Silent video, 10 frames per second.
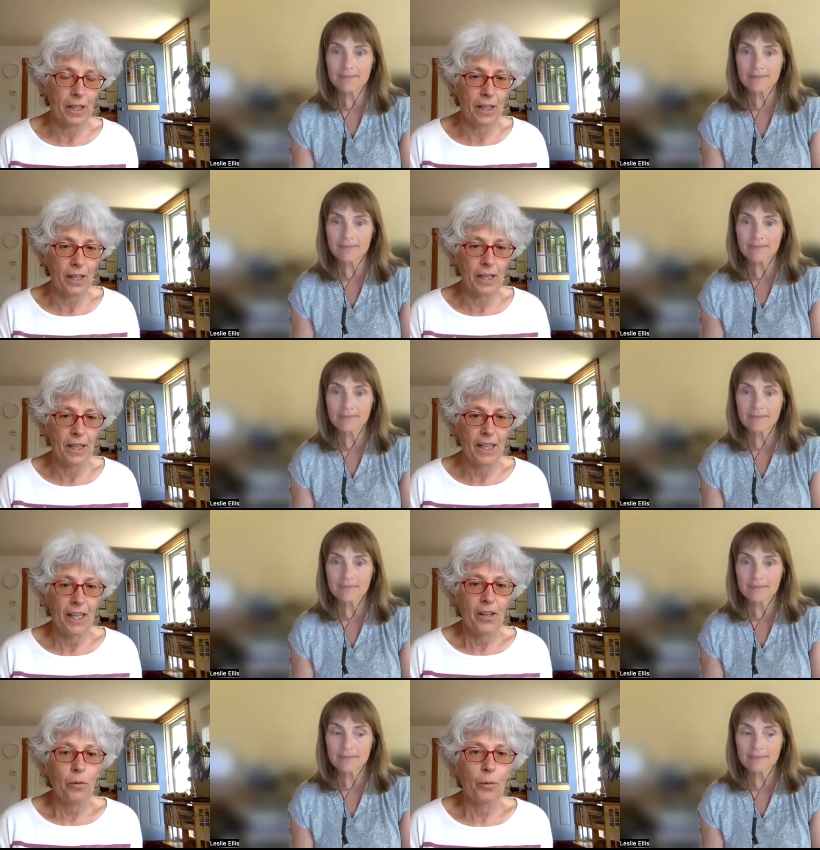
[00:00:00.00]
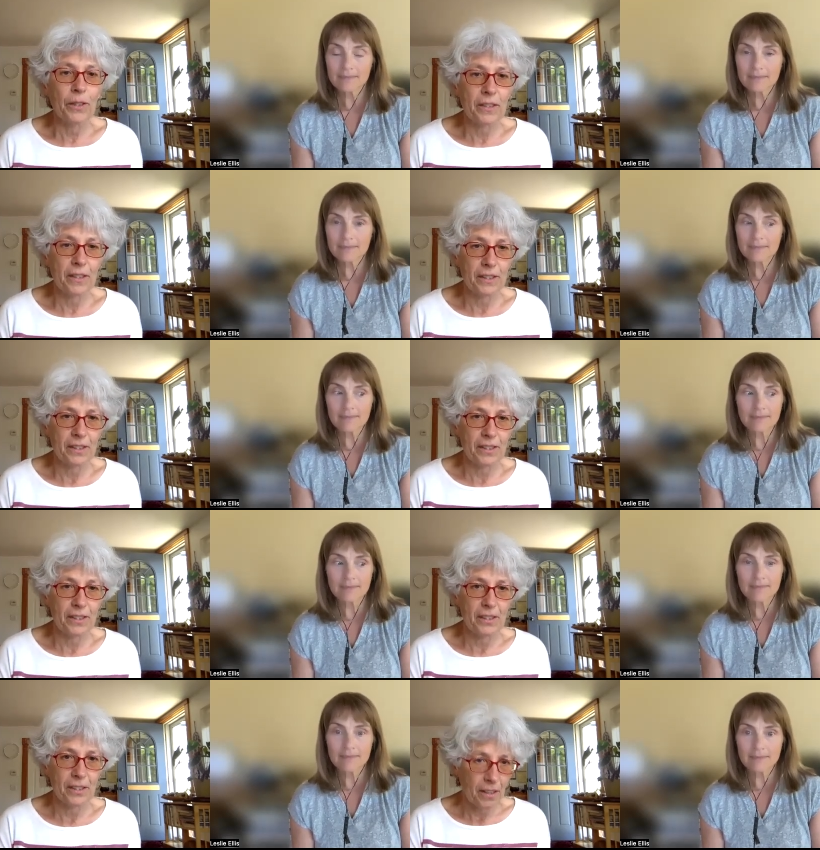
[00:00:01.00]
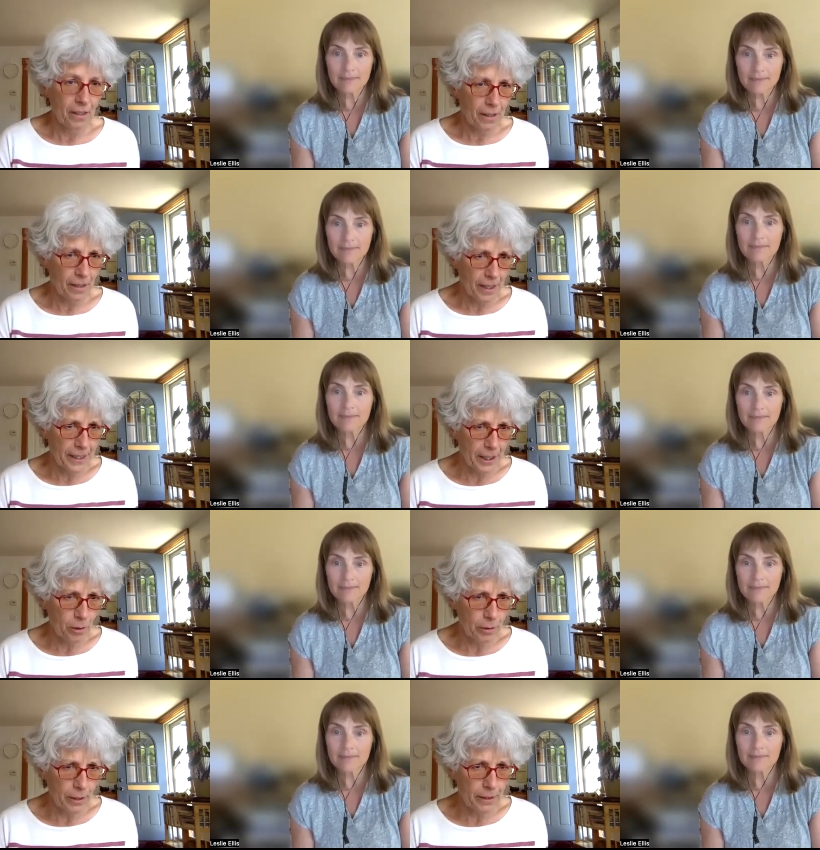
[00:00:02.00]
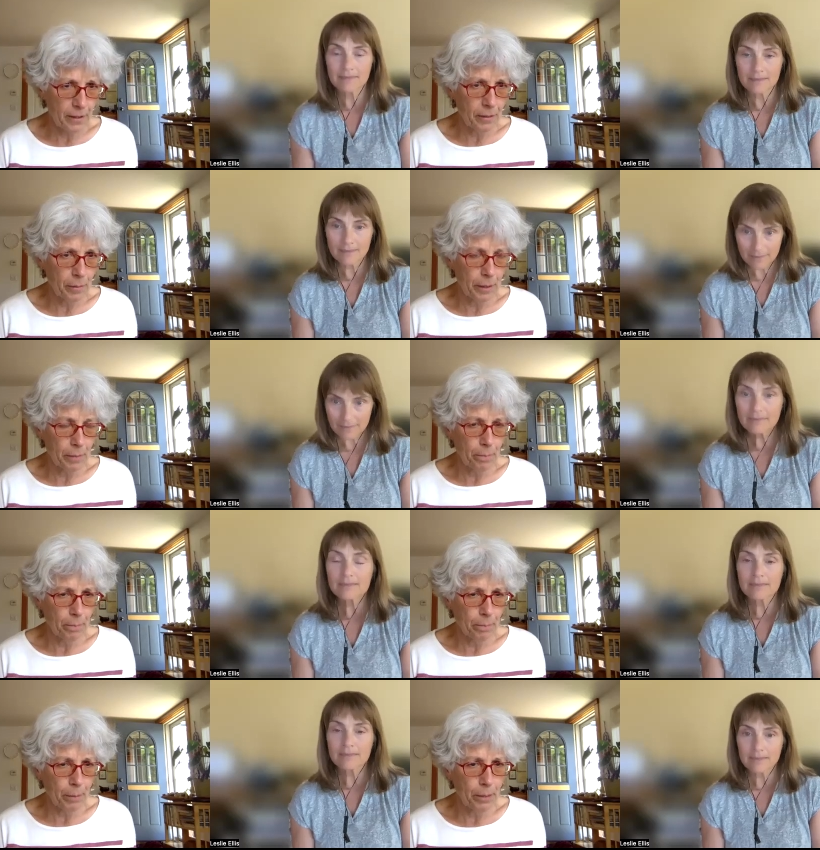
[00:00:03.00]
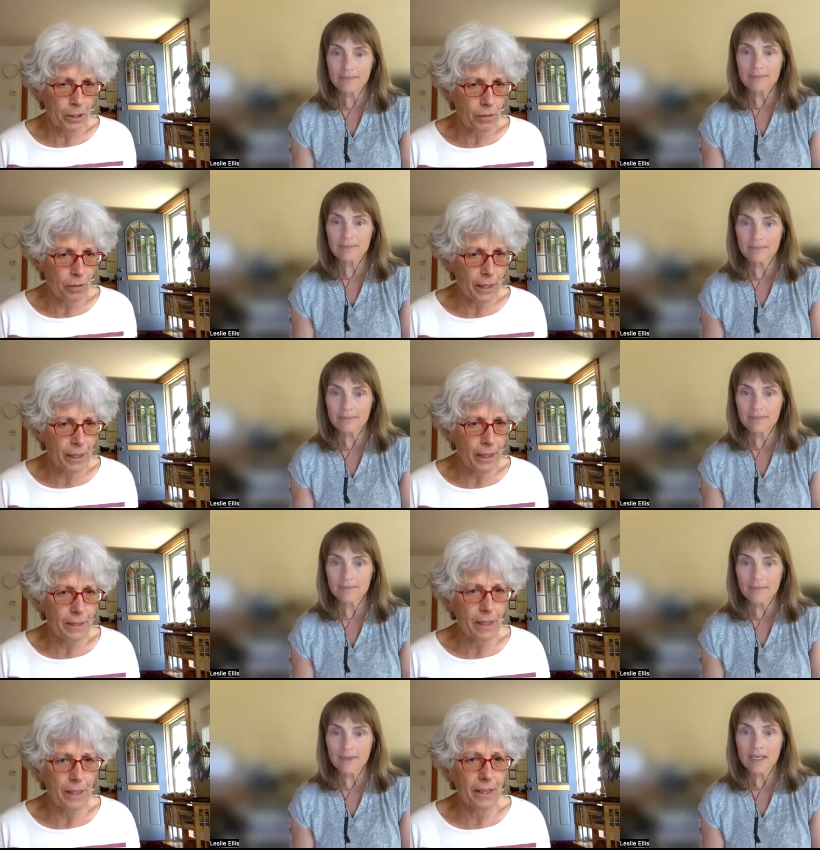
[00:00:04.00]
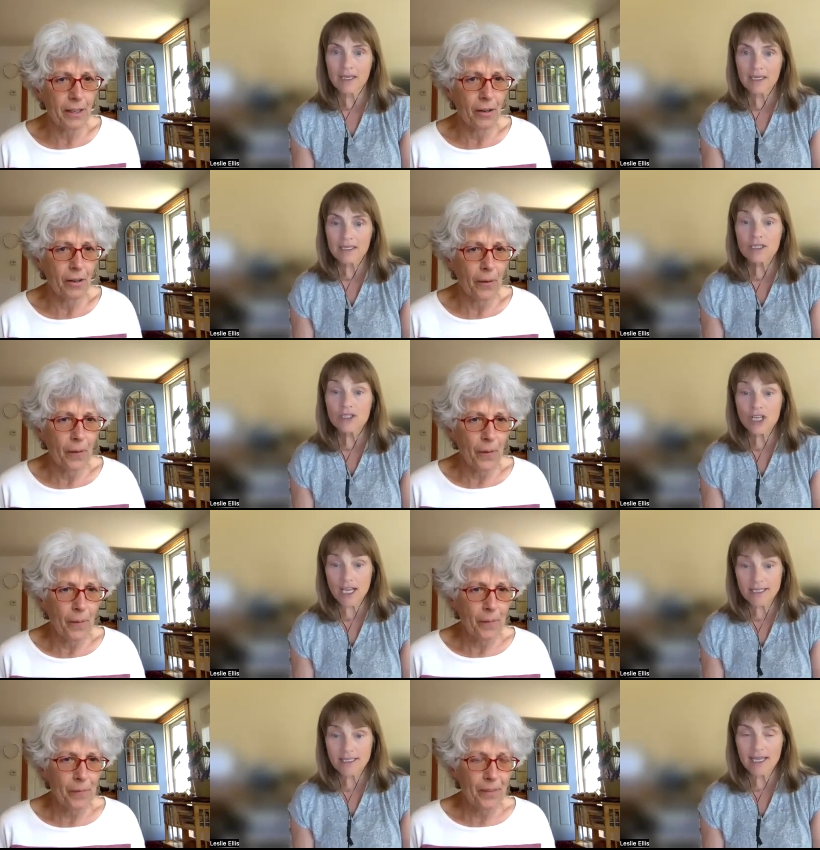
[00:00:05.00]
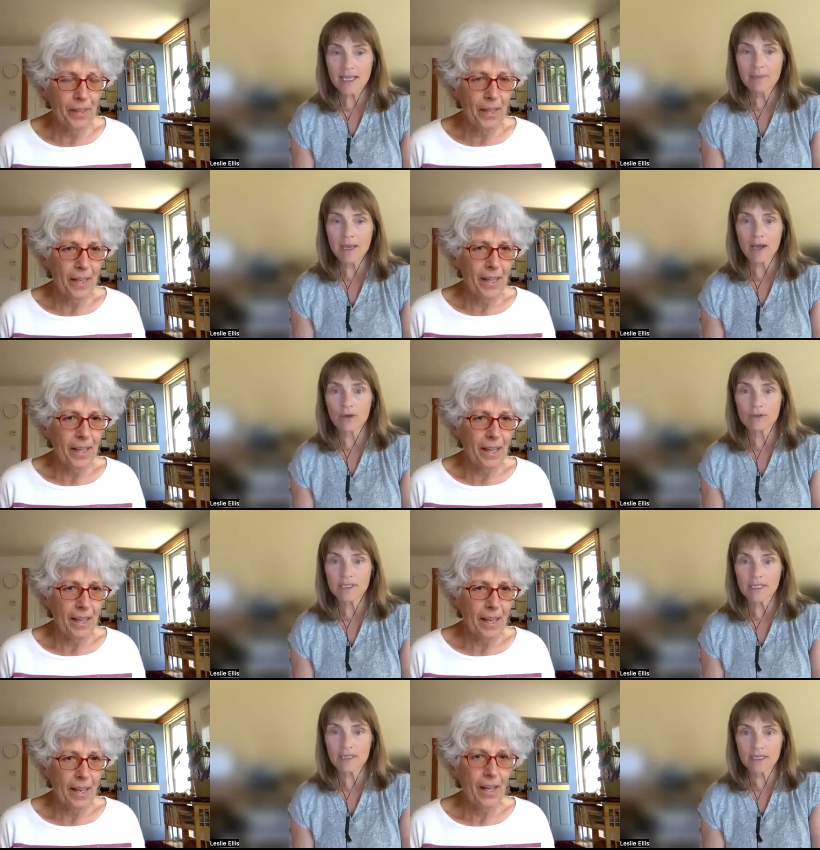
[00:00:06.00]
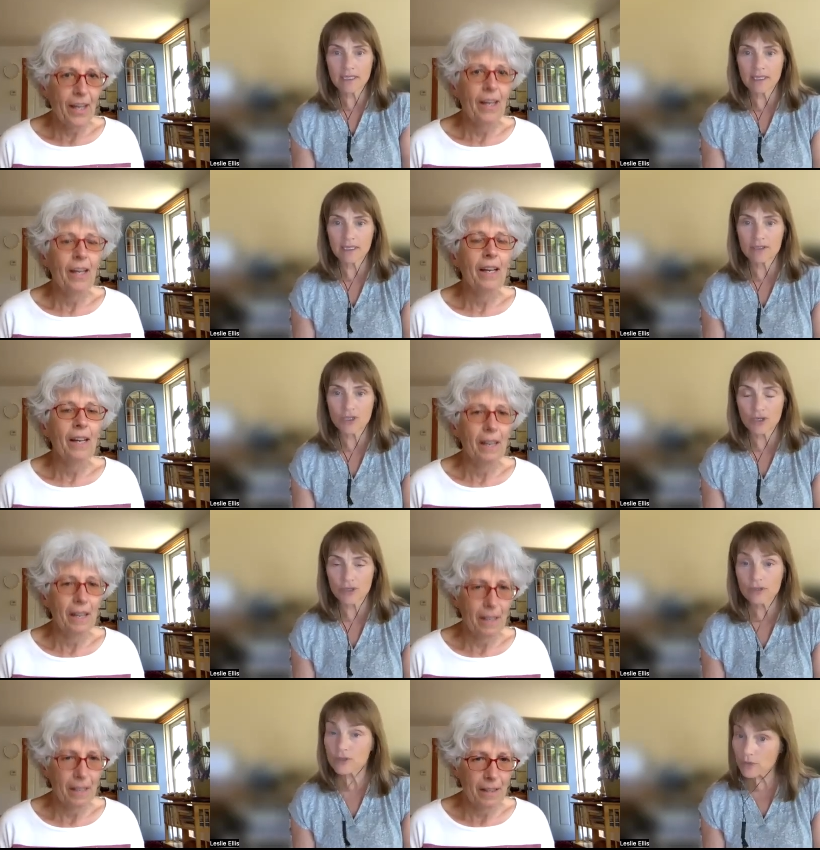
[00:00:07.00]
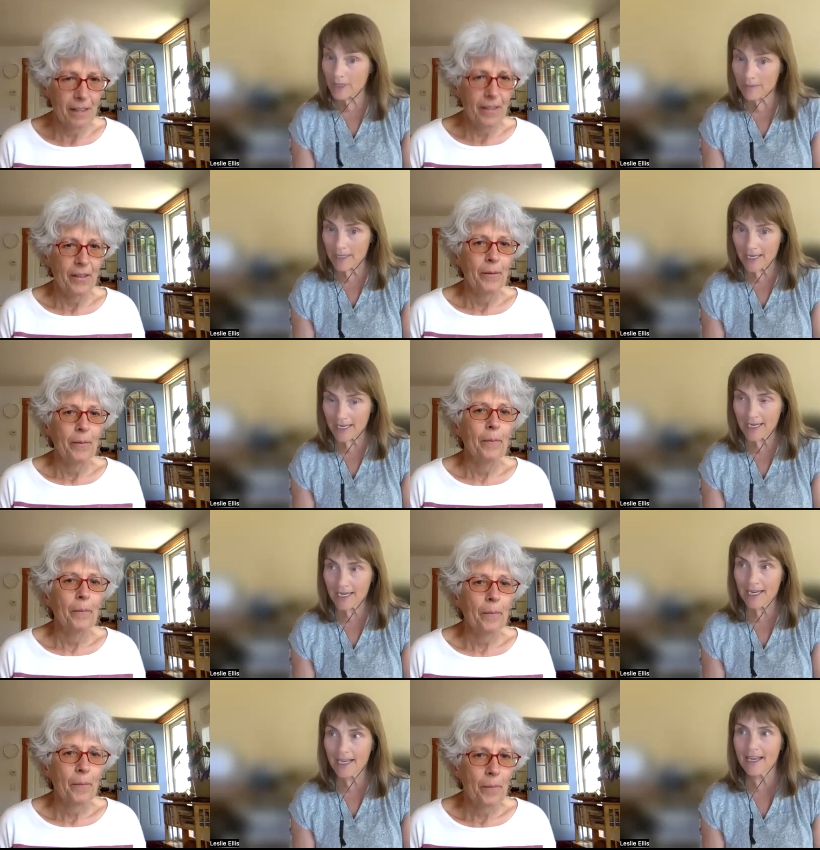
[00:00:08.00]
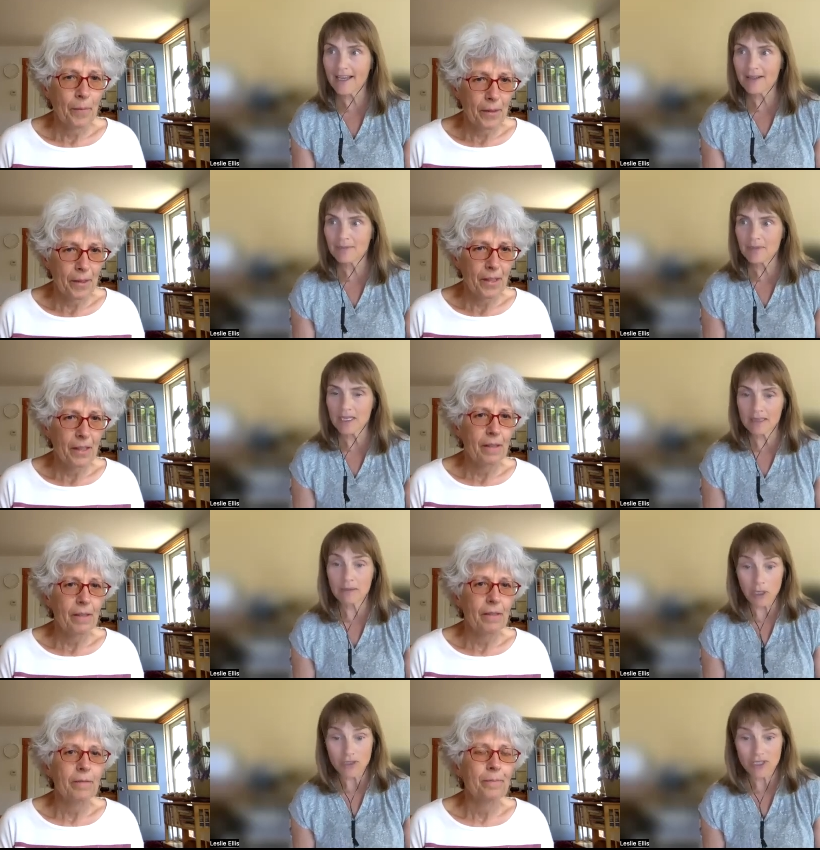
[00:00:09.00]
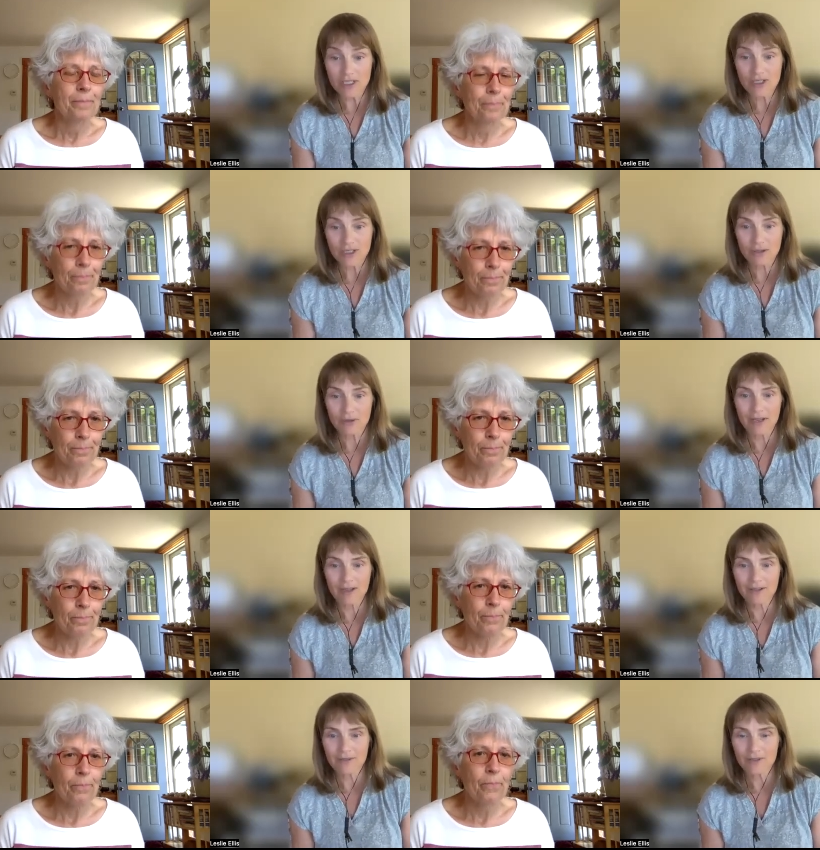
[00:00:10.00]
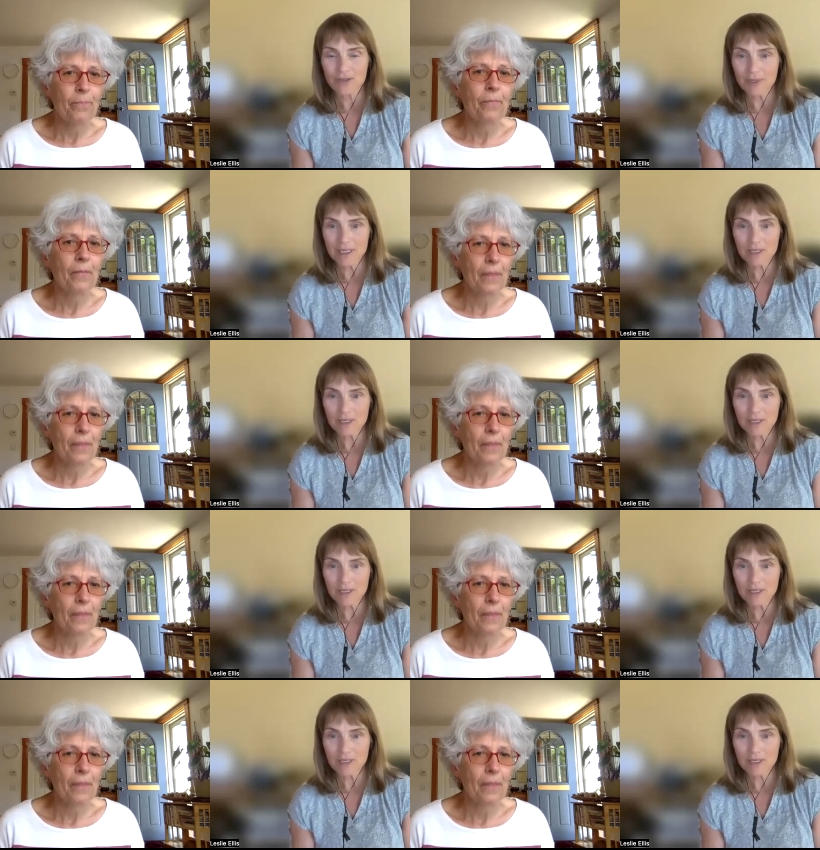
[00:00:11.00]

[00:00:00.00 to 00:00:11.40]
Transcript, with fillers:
Speaker 1: a recent article that's going to be published, right, Leslie? Or?
Speaker 2: Just came out in the journal Dreaming um, in the March issue uh, for twenty